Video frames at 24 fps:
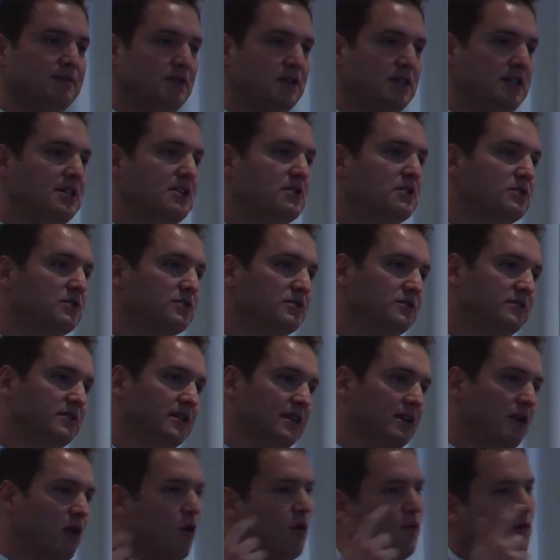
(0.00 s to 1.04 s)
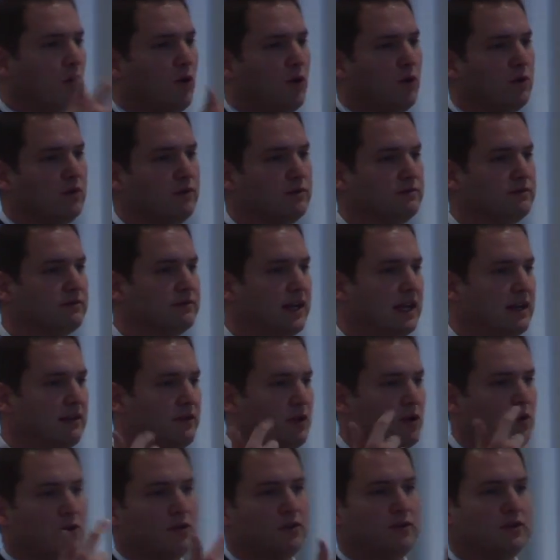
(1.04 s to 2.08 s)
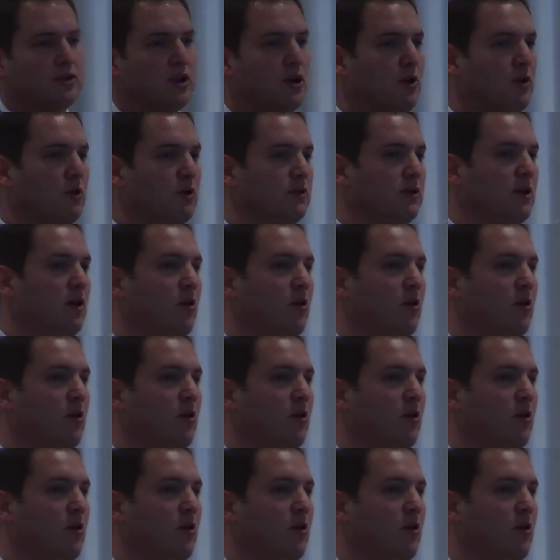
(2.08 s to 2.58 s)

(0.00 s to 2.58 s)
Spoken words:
for years the oval, kind of earth tone